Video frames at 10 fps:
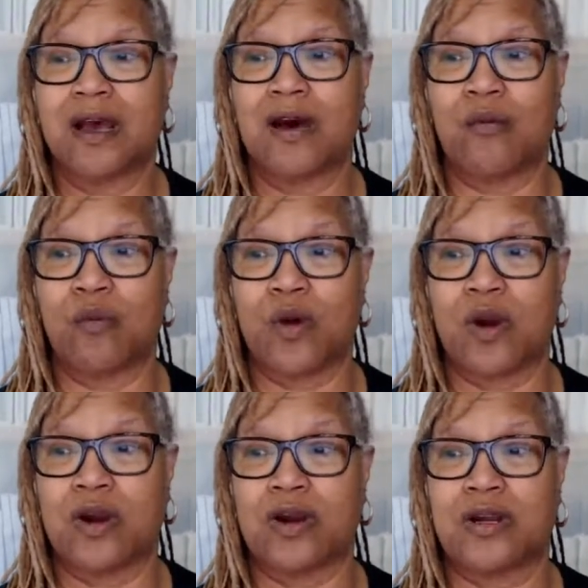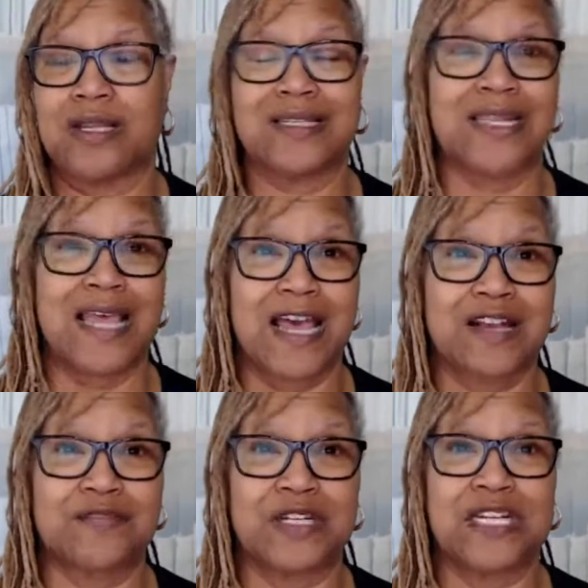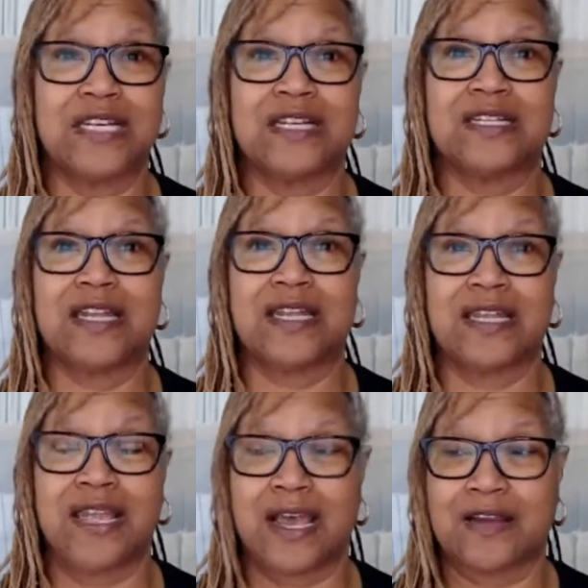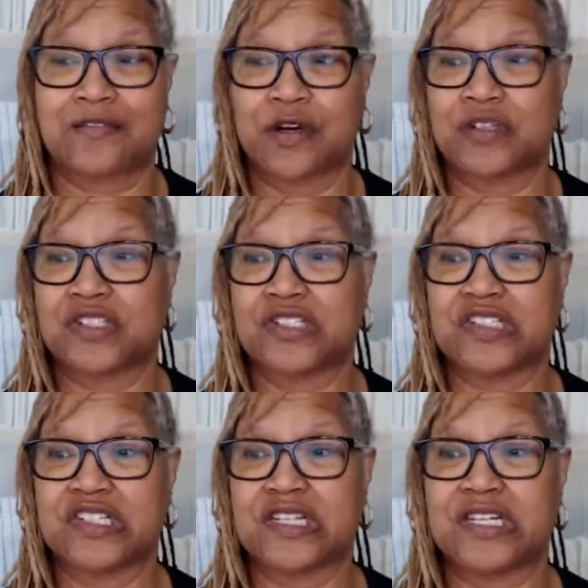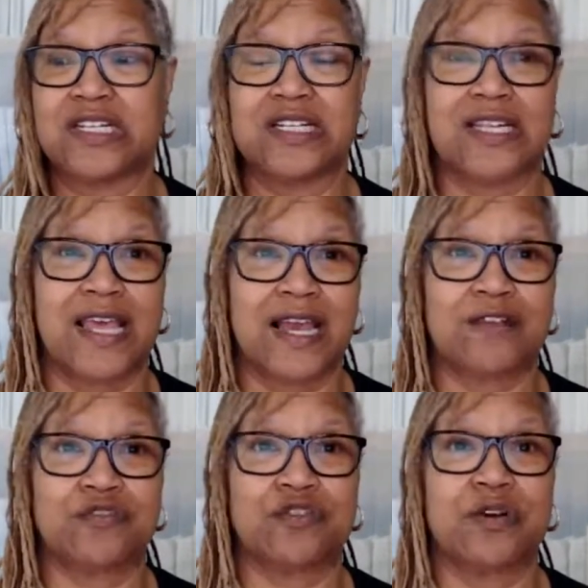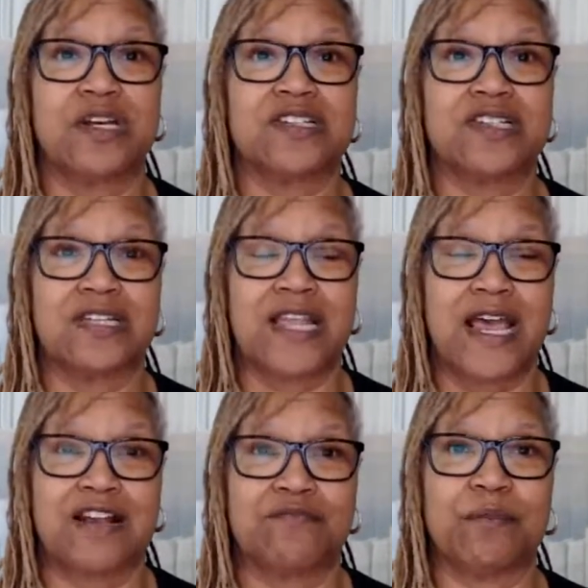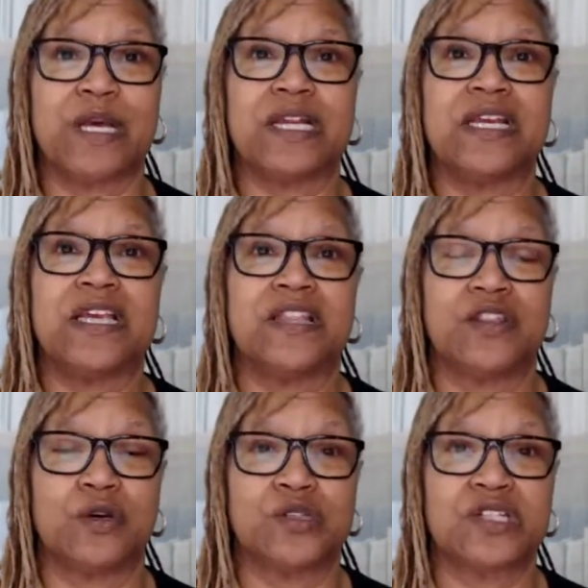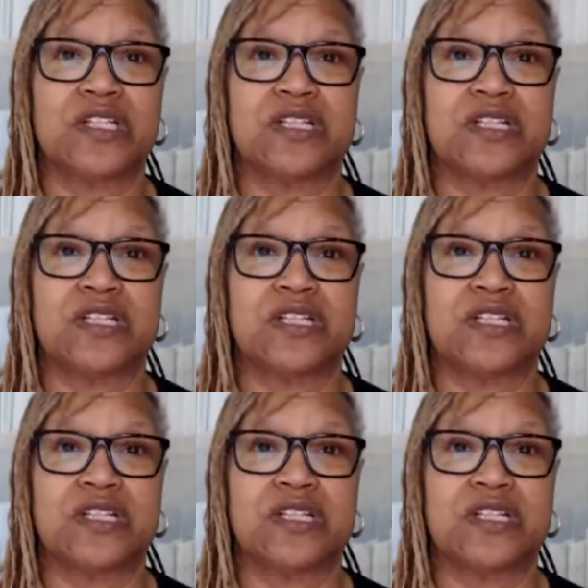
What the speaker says: were lack of need, lack of urgency, lack of trust, lack of money. Those are the